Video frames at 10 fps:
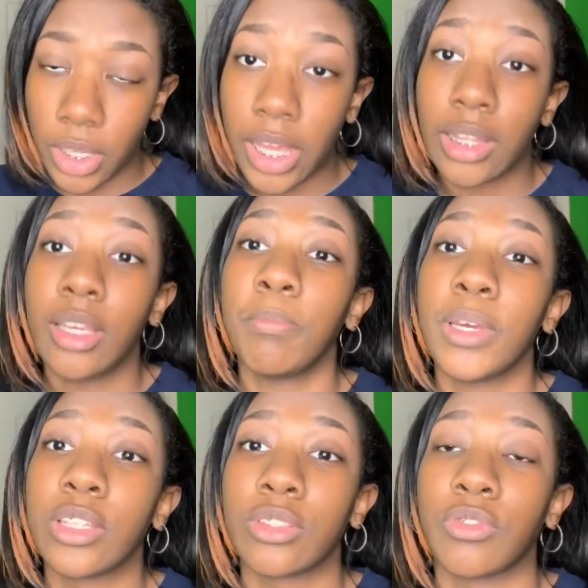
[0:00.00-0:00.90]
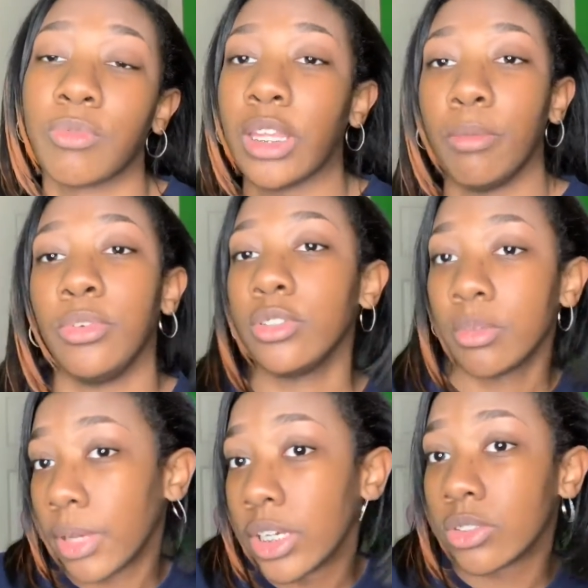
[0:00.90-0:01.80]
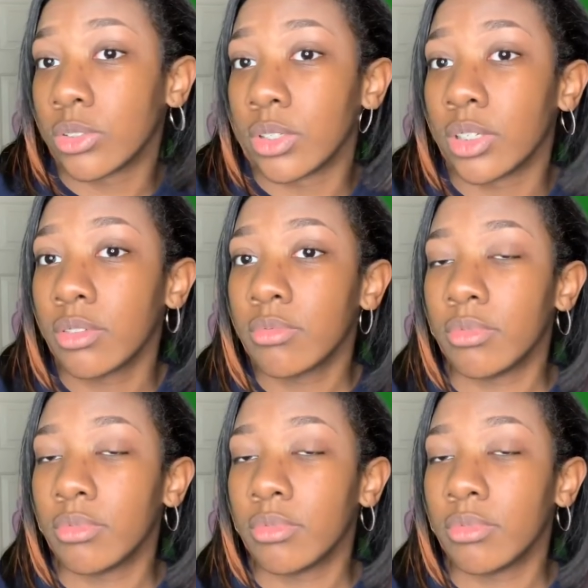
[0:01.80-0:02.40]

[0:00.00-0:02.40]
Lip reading: a lip pencil from like the beauty supply store.